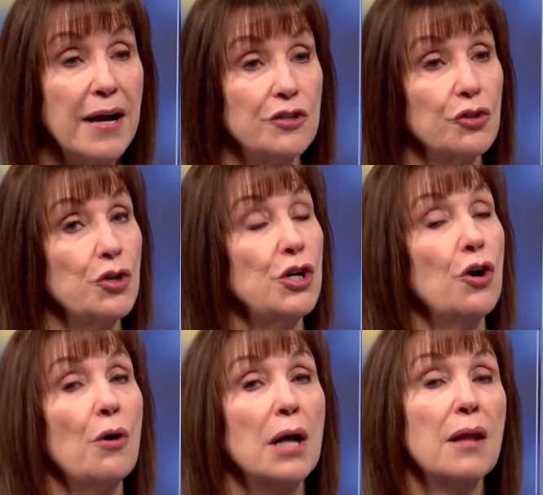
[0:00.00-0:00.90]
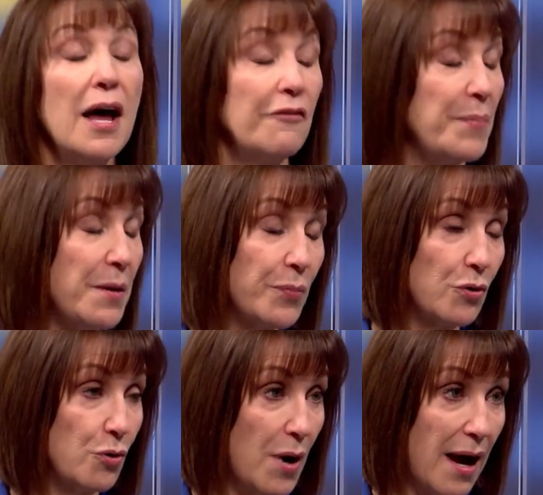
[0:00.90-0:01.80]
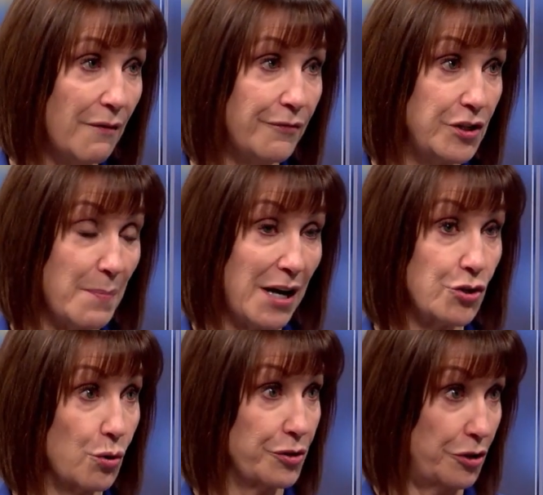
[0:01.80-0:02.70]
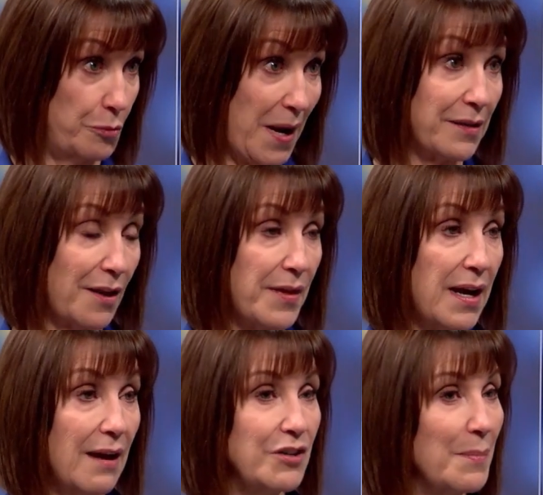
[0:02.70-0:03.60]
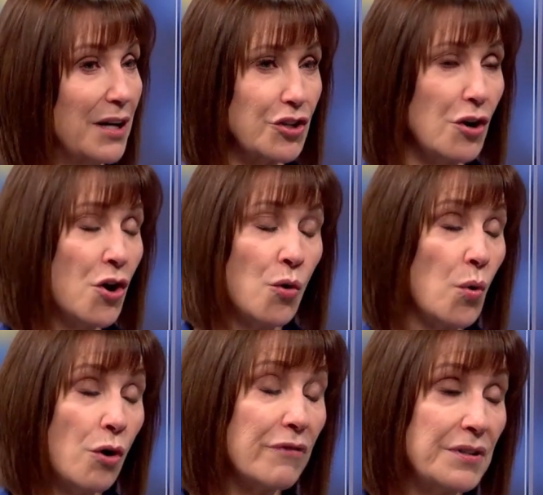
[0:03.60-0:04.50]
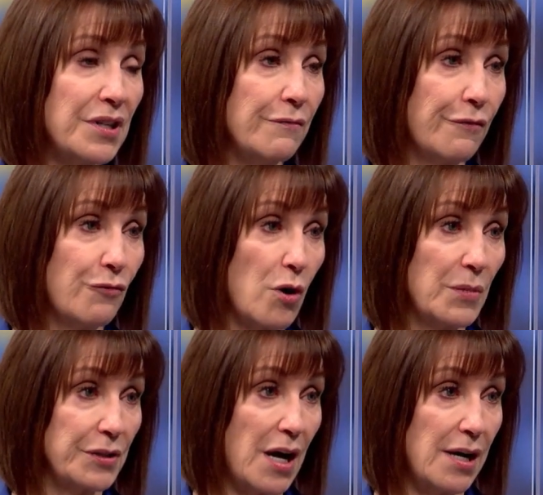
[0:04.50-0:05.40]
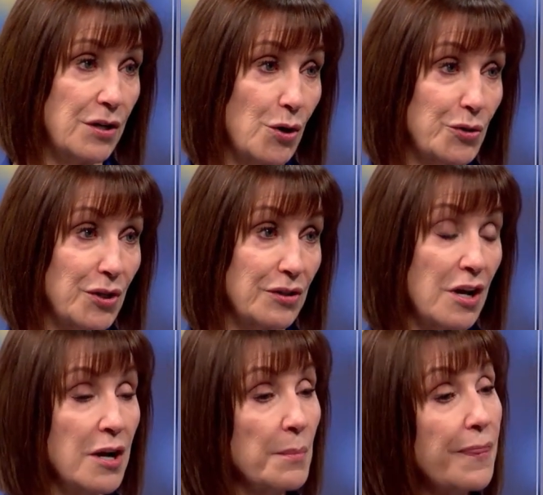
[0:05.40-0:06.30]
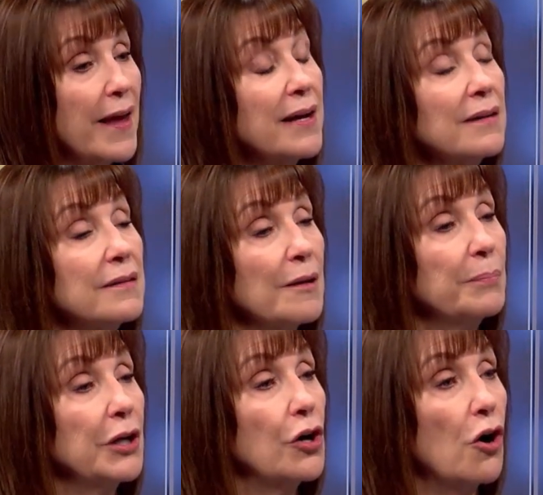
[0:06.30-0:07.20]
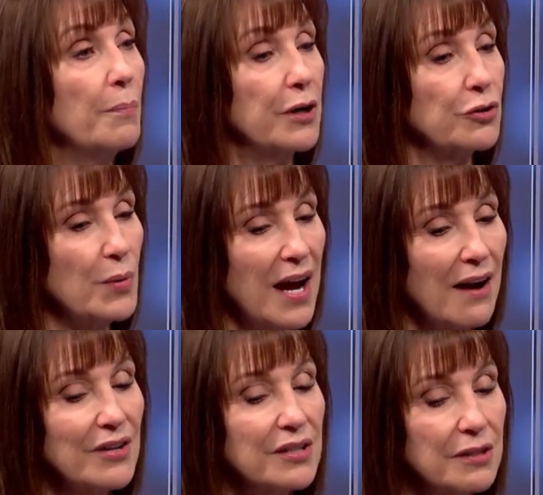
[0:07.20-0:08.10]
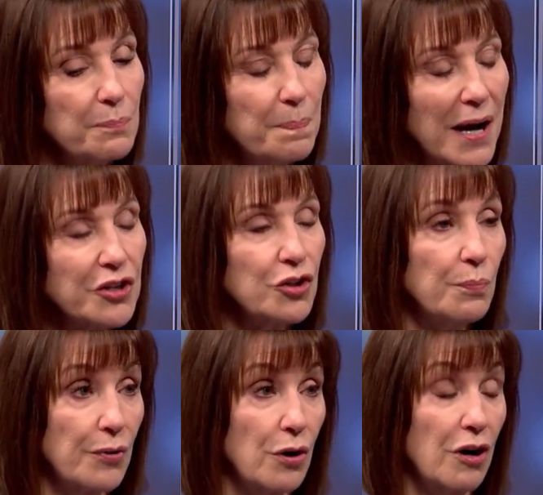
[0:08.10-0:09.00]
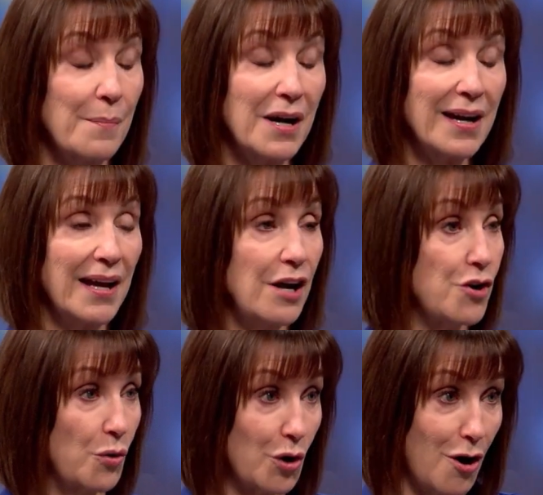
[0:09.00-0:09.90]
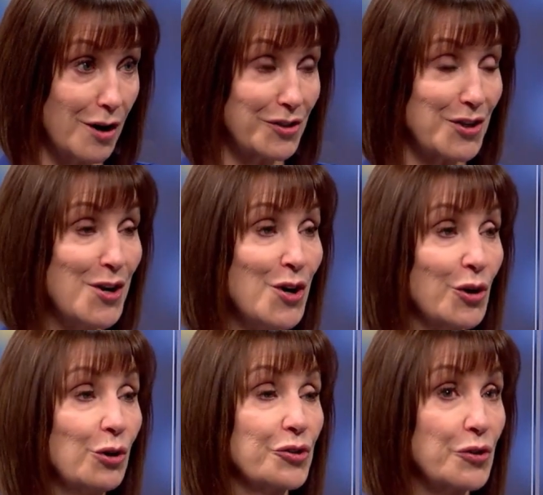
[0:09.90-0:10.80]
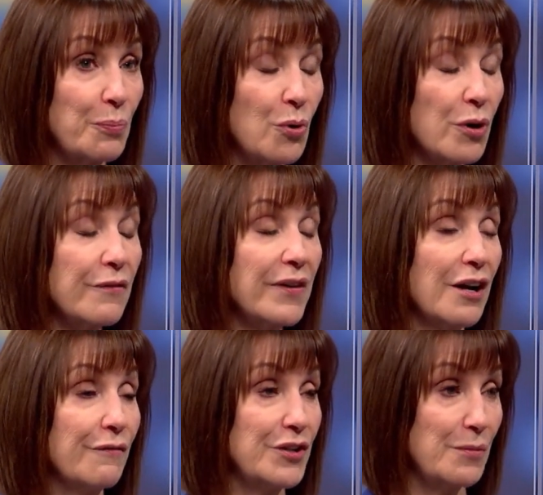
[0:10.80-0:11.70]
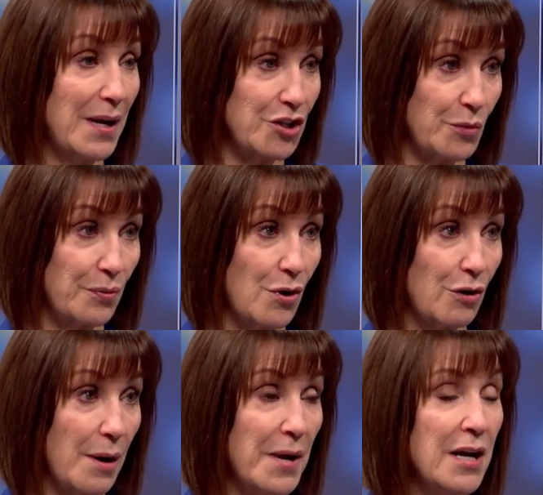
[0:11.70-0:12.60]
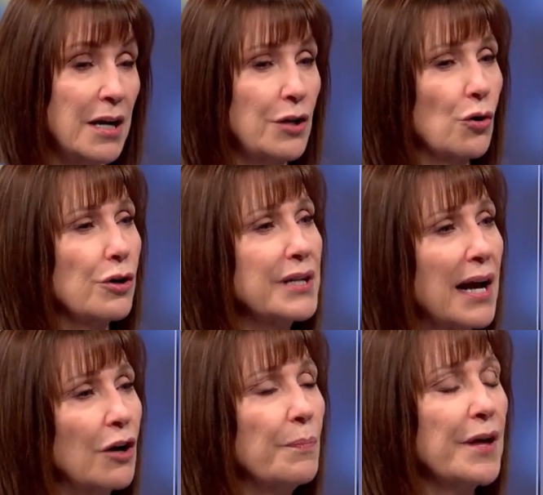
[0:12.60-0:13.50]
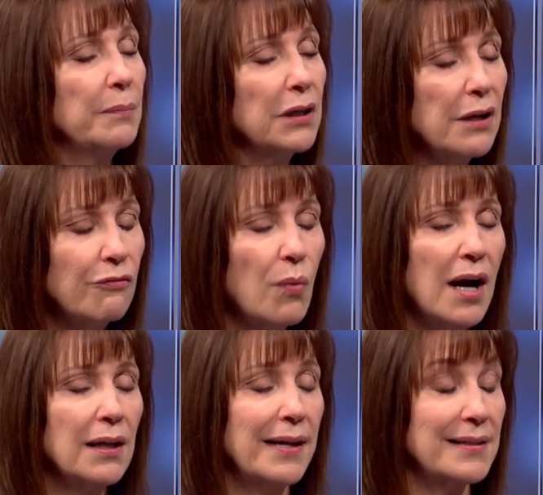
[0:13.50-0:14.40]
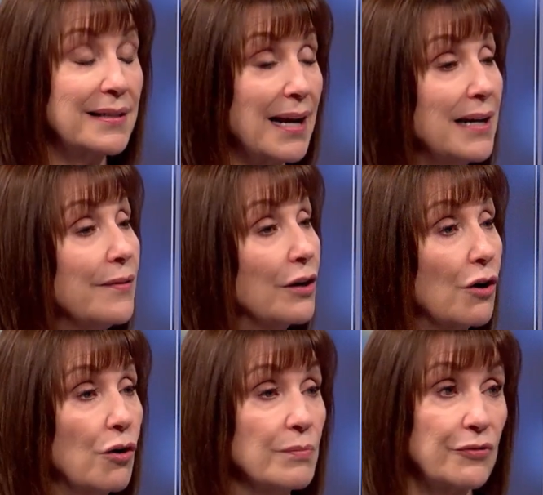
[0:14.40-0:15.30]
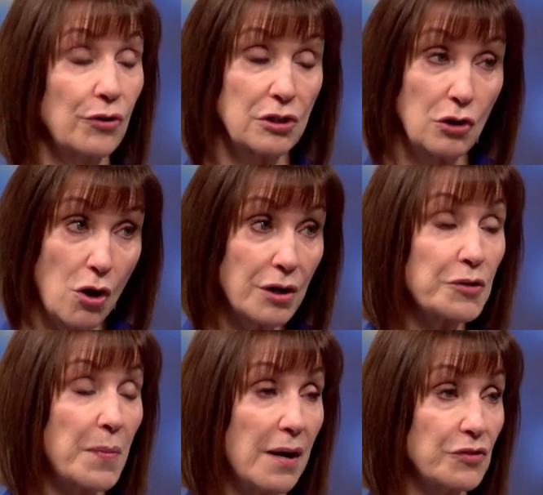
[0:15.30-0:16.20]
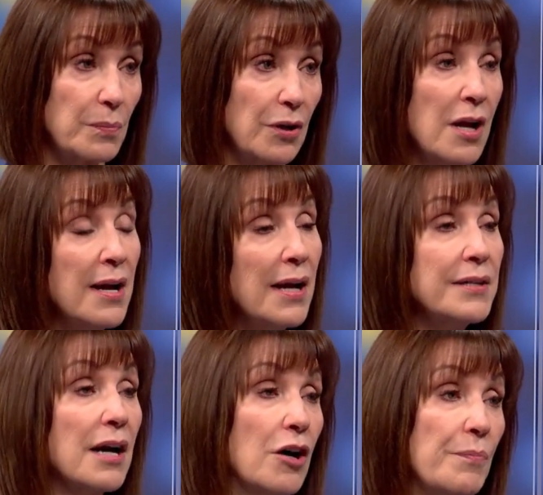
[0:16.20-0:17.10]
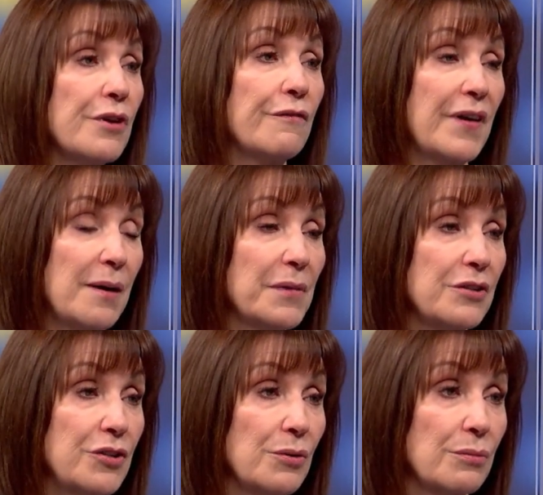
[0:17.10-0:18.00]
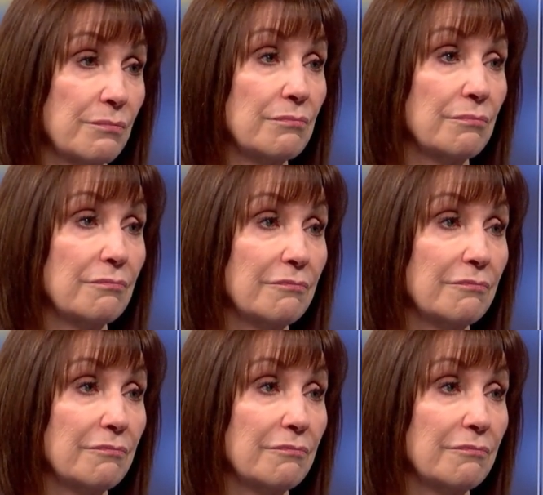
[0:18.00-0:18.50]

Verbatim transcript: Right. So, you know, a lot of people who have dementia or suspect that they have dementia won't receive a formal diagnosis, but they can simply call because we have a special program, again, at no cost, called Supportive Care for Dementia Program in order to help them live well and stay in their homes for as long as possible and to help their families do.